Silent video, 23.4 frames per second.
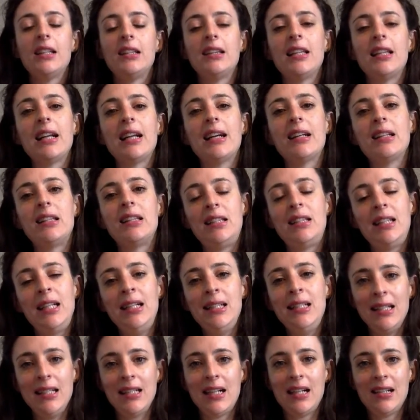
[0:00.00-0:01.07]
that are
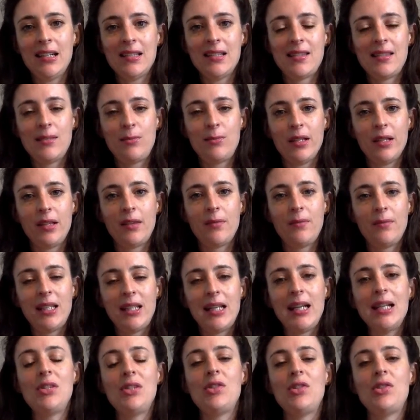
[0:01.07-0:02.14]
leading us with
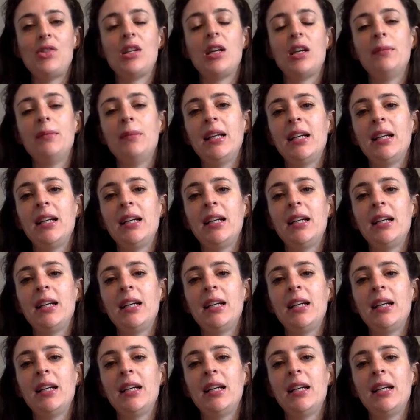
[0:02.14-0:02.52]
relationship.